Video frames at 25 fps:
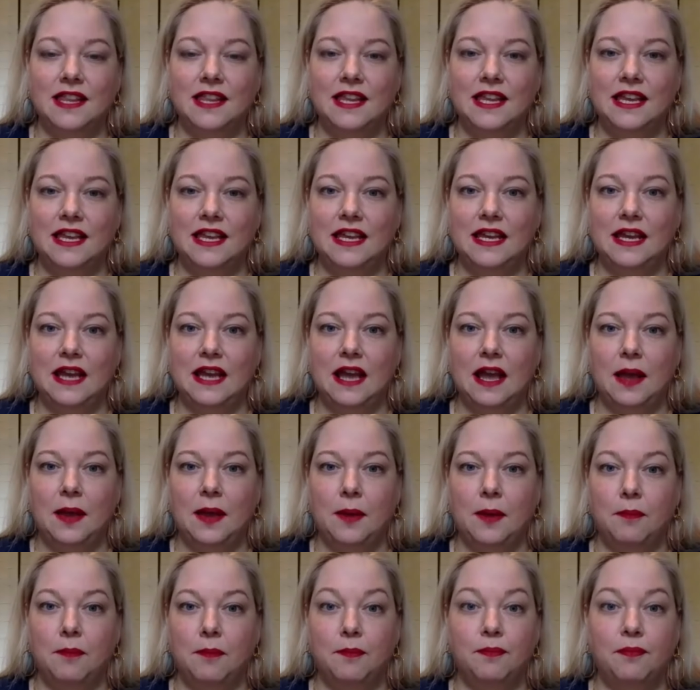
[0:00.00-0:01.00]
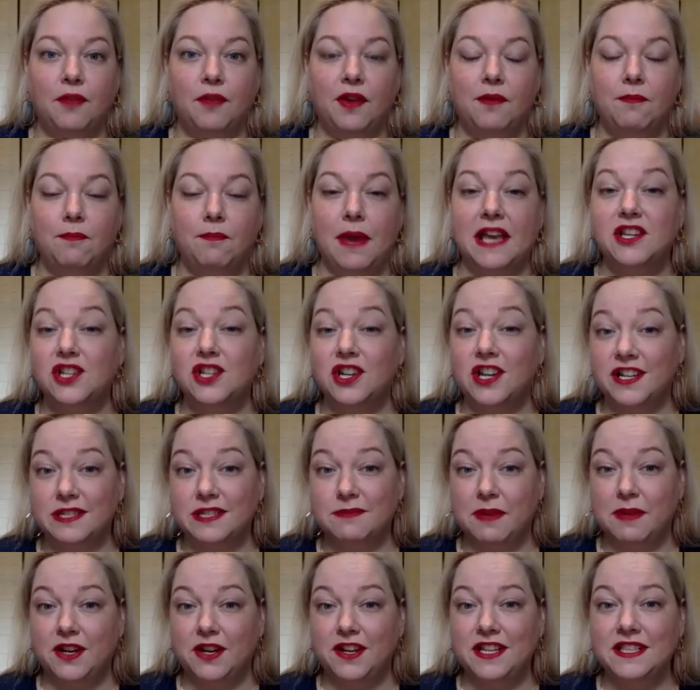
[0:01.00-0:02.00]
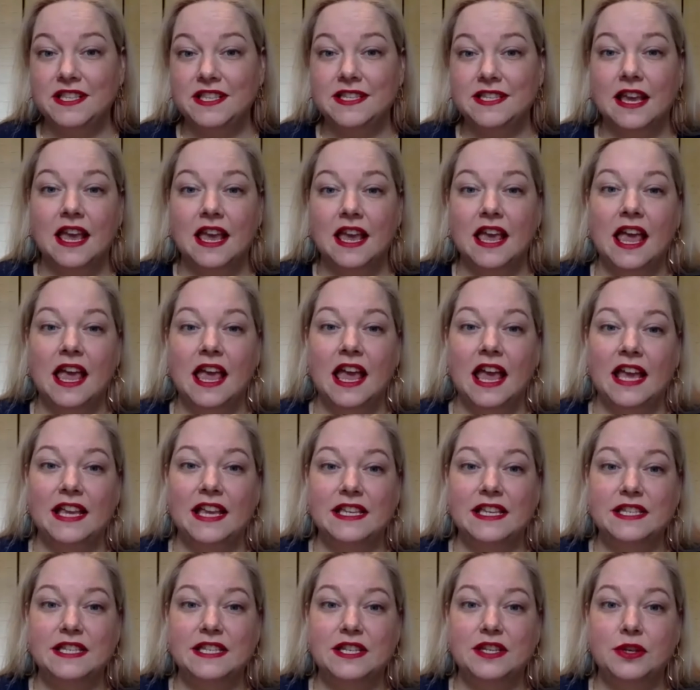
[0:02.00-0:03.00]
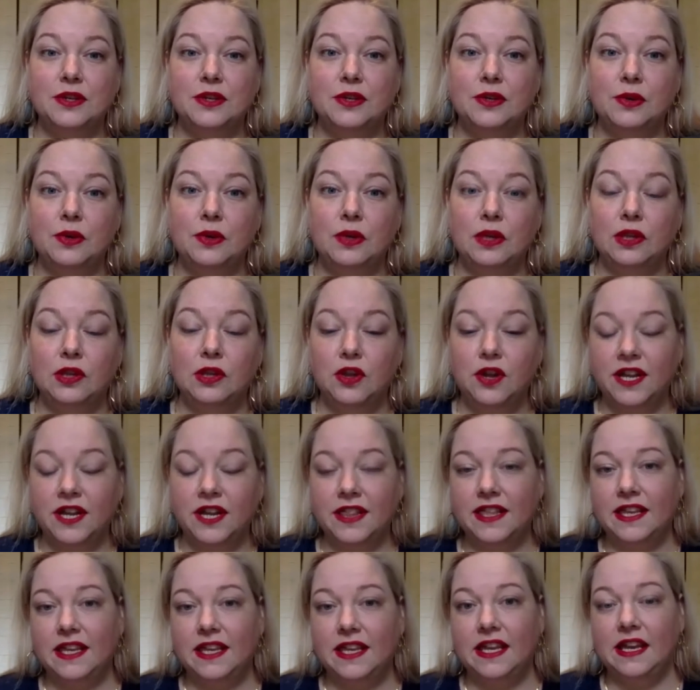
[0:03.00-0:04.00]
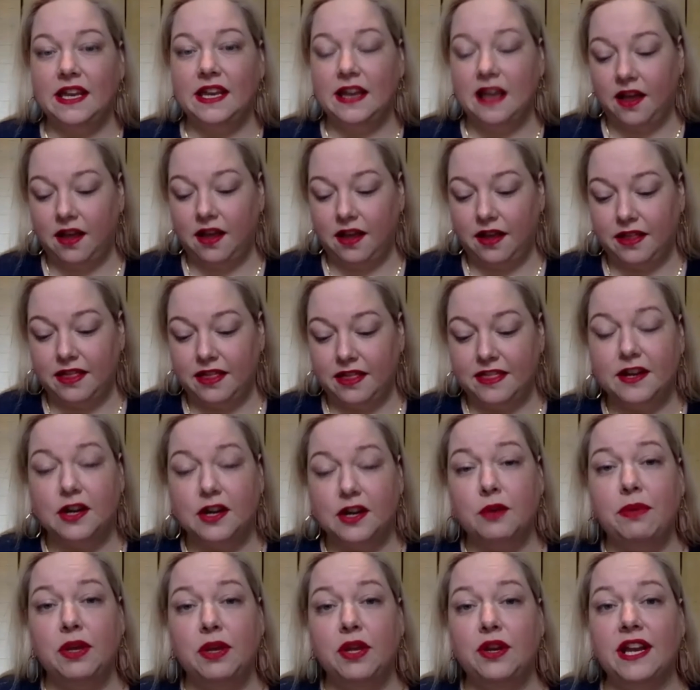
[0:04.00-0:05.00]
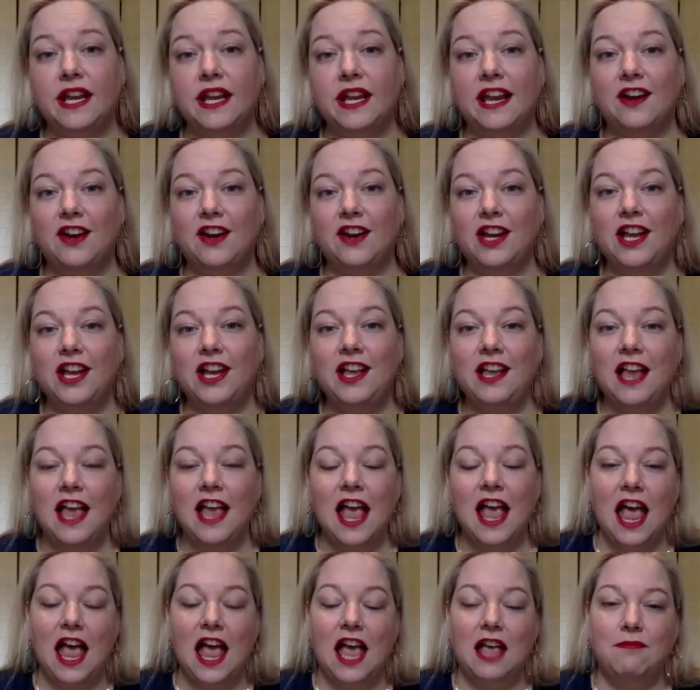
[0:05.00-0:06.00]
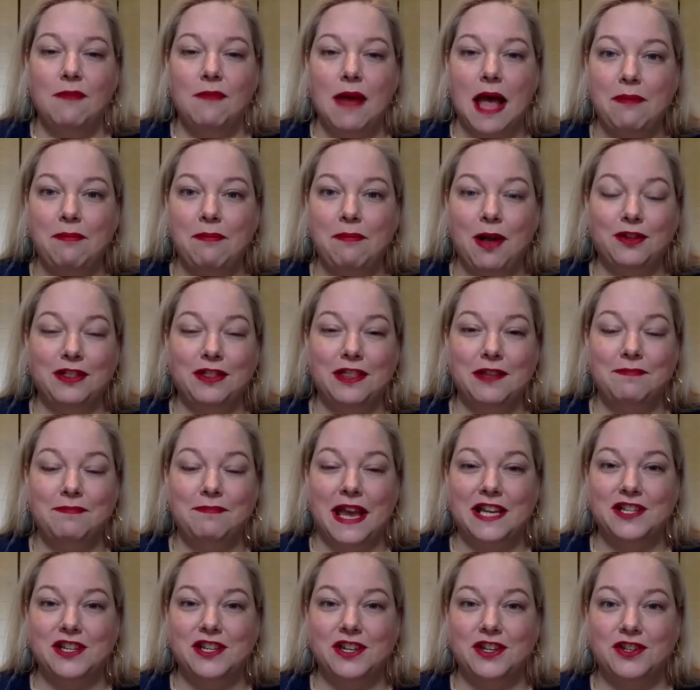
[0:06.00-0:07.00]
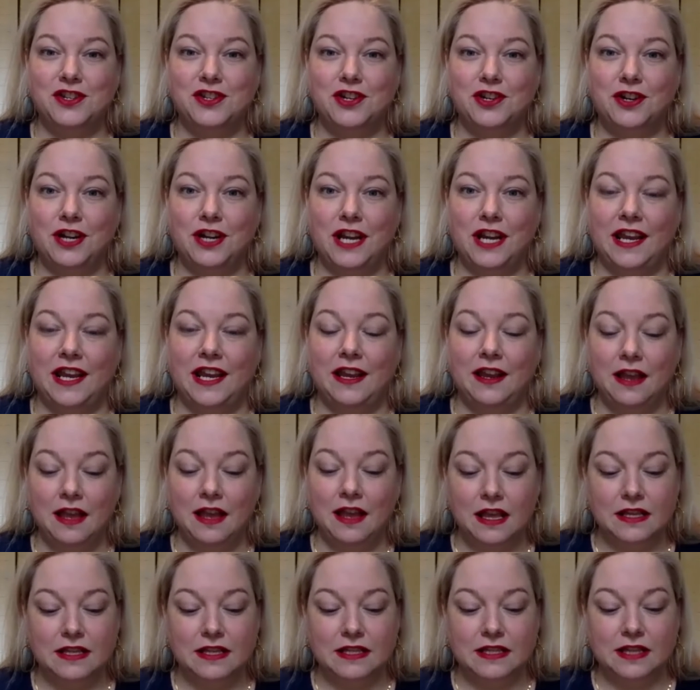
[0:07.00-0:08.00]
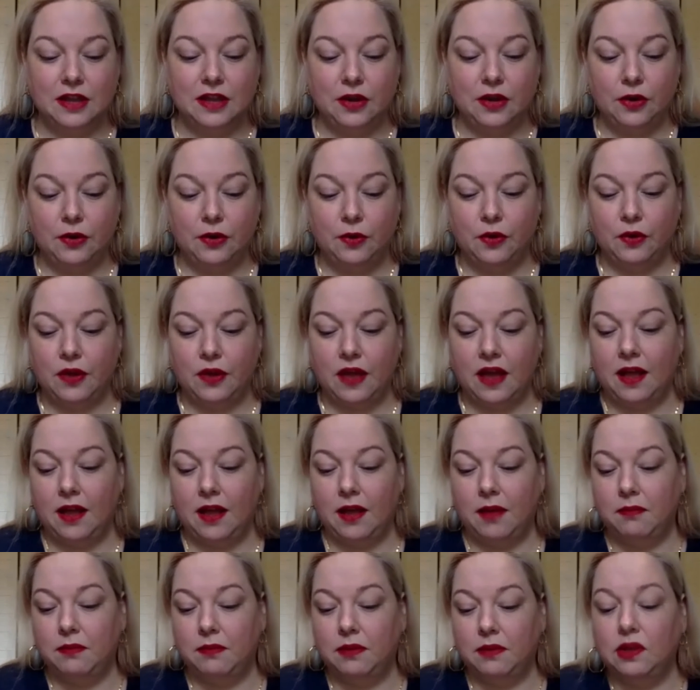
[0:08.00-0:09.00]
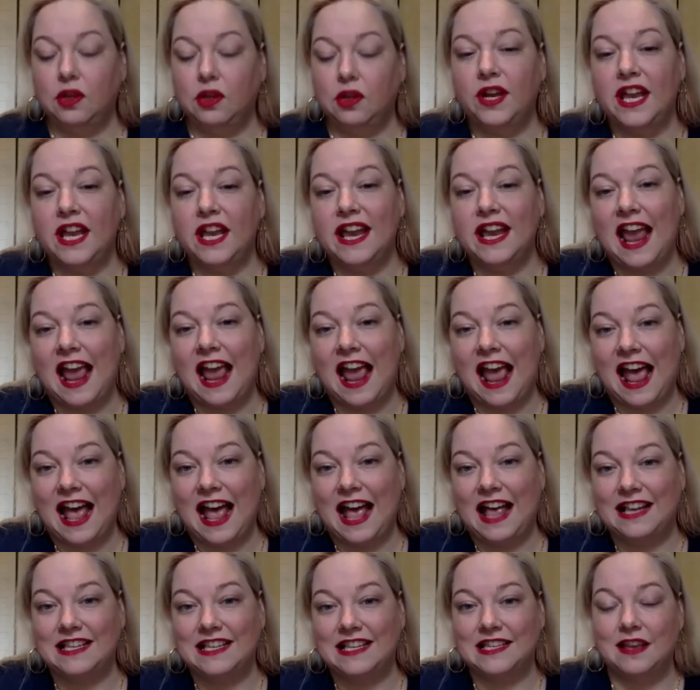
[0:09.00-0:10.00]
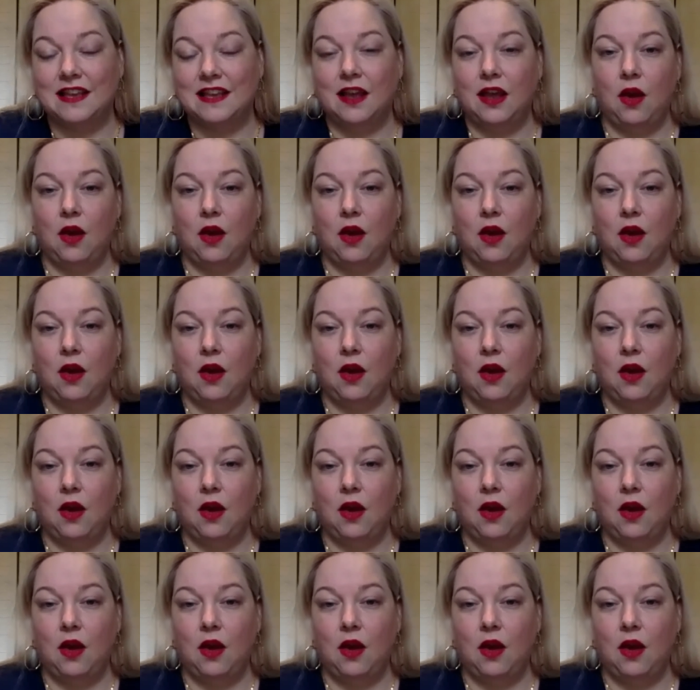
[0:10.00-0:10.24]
the patient experience is to look at the therapeutic area and map out the patient journey. So looking at